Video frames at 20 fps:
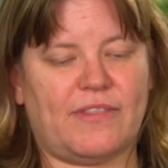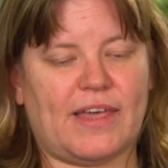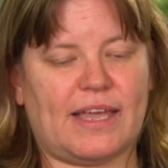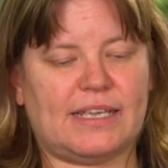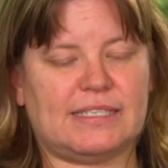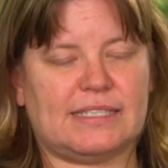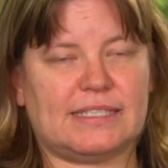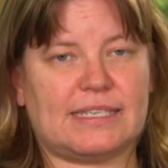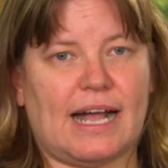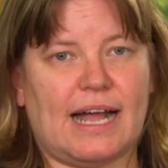they
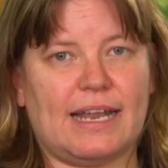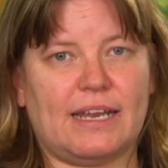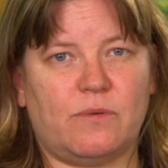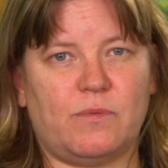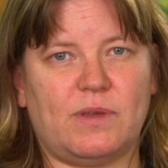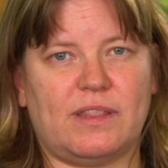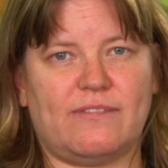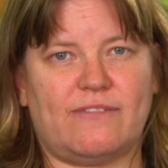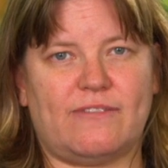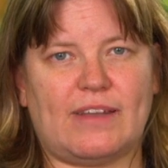started
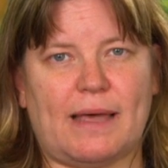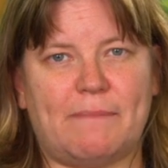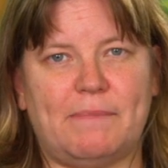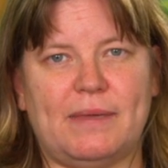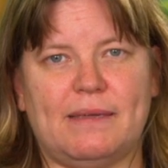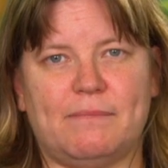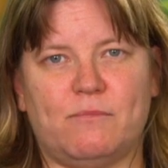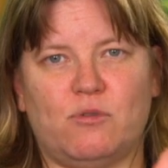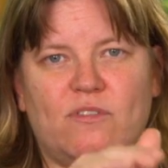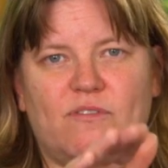with a
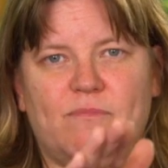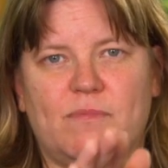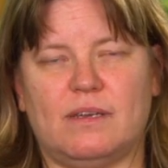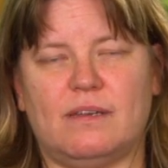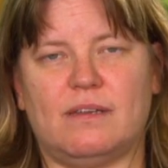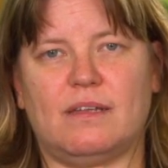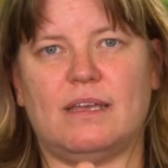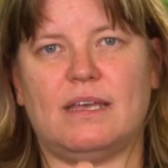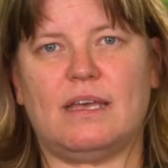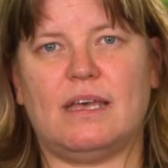flapping
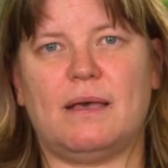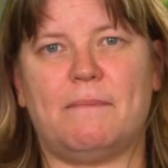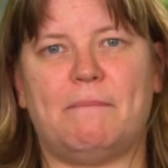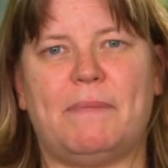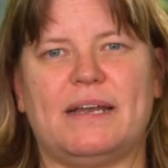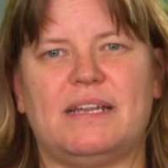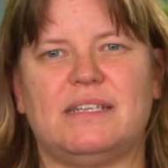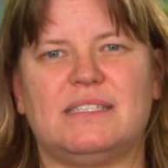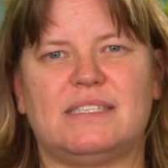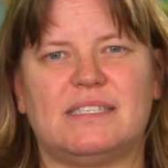movement,
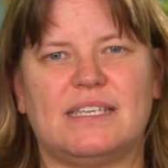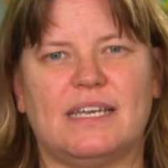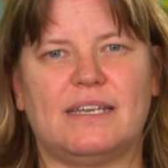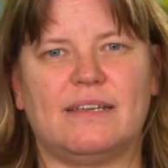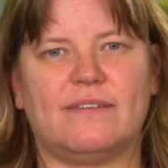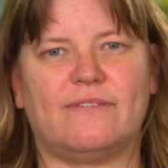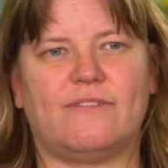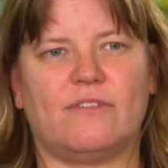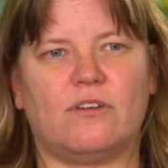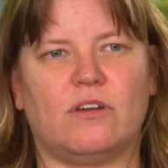but instead
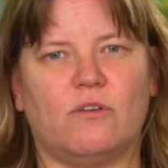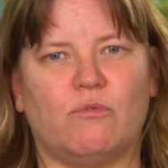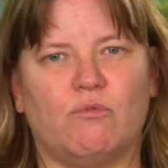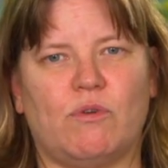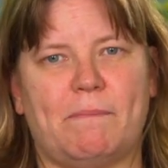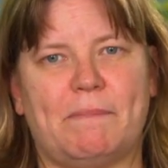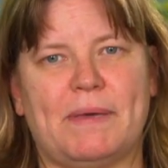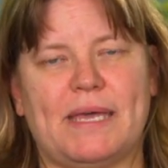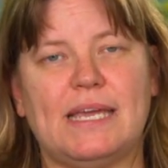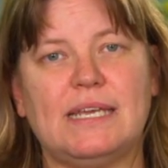of
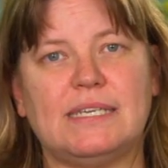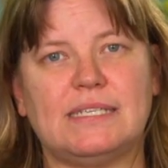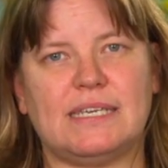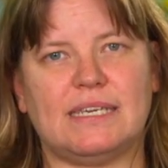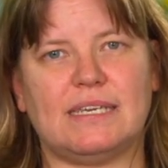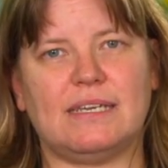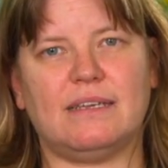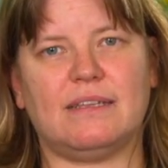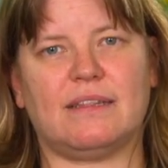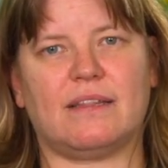
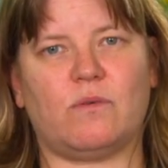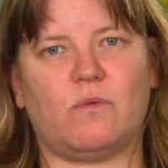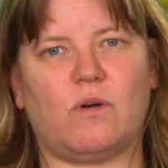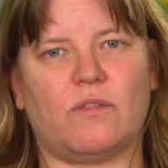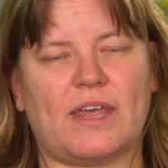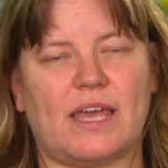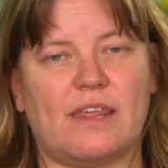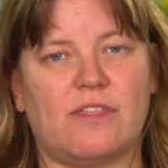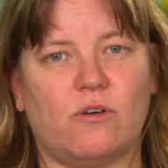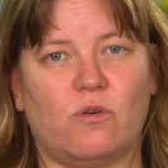repeating, what
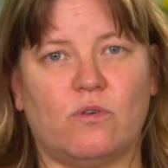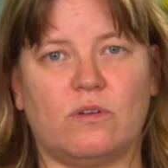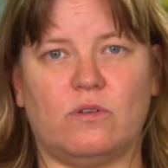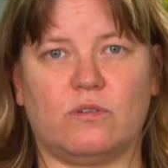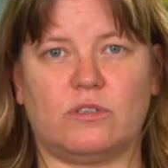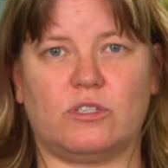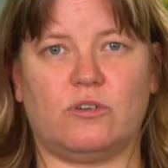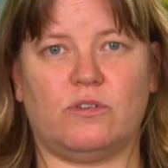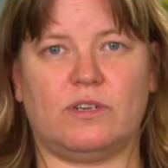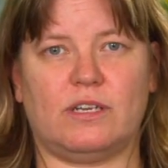they thought
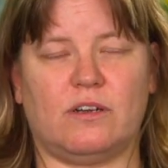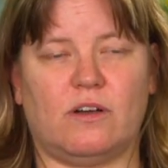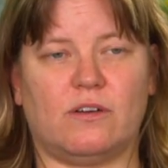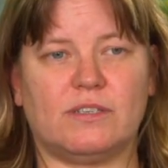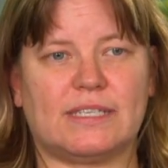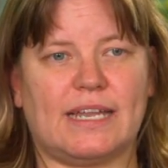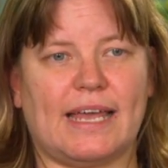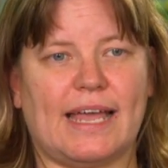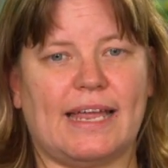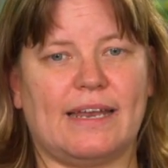looked good in
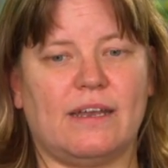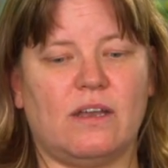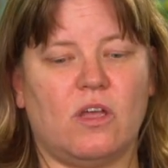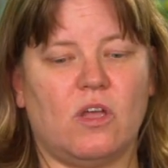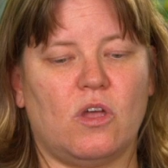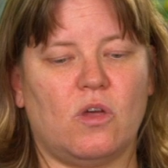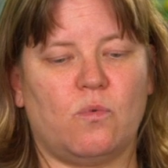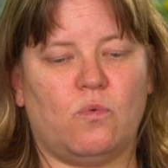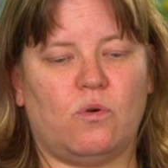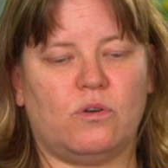Auslan
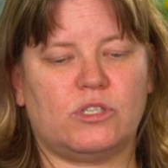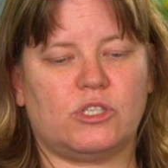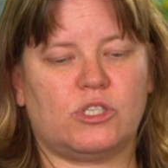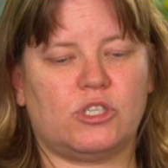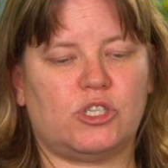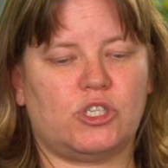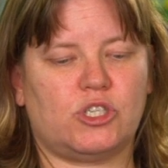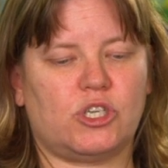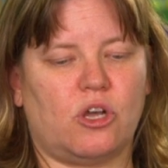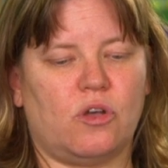was to
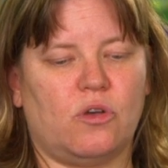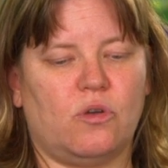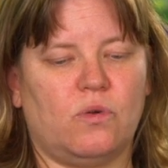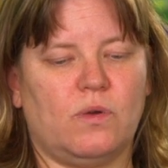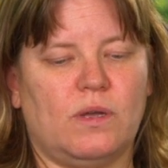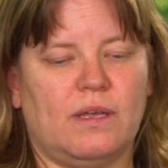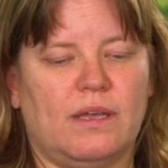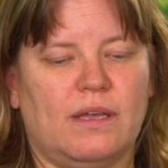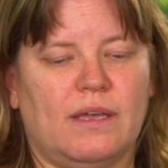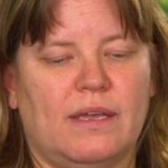
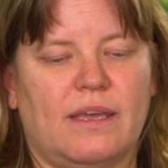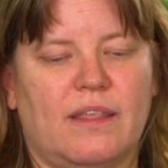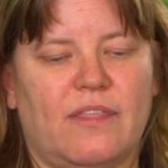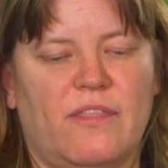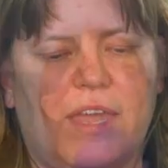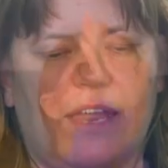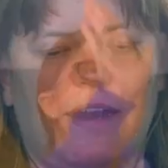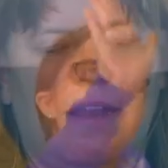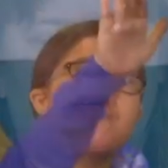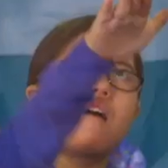show
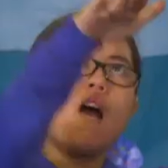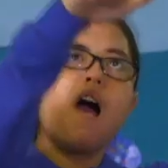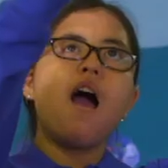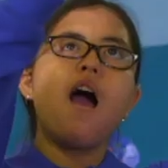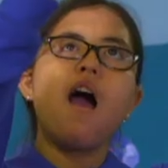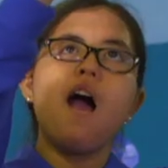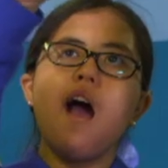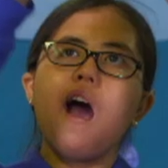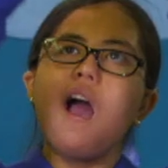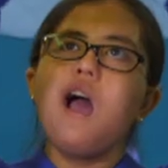then
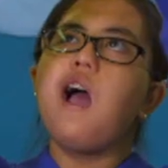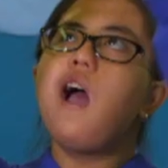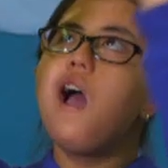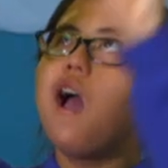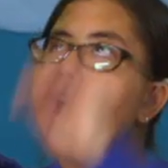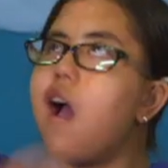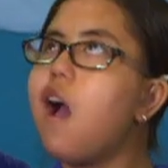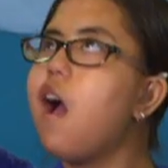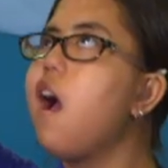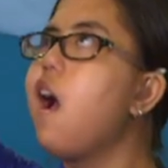the
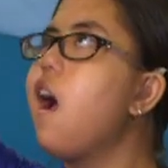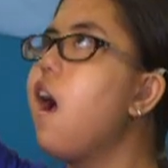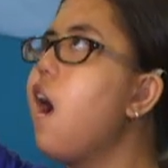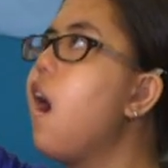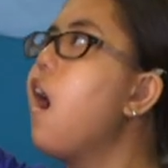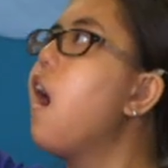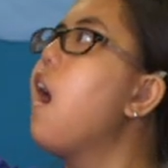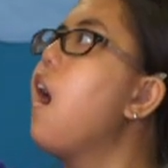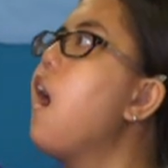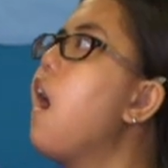bird
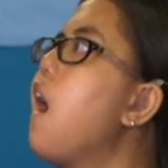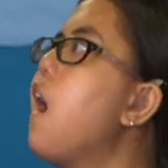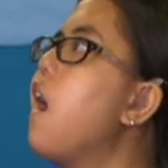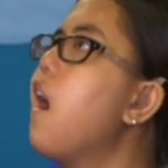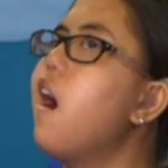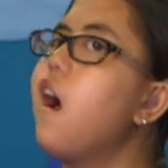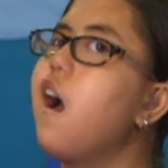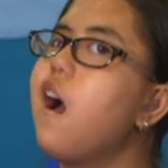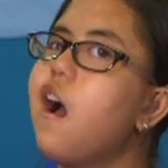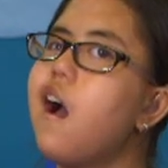continuing to
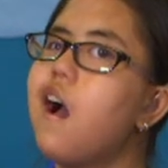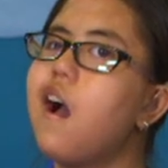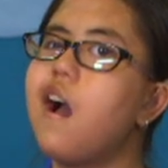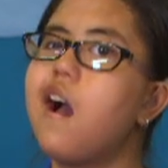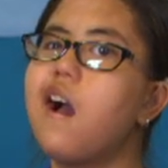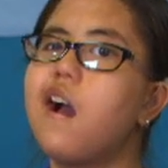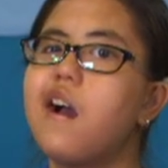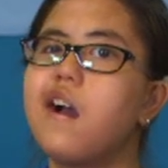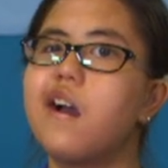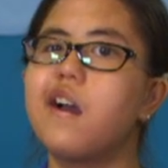fly as
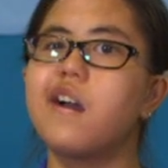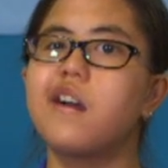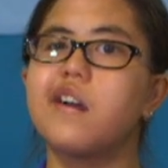if you were a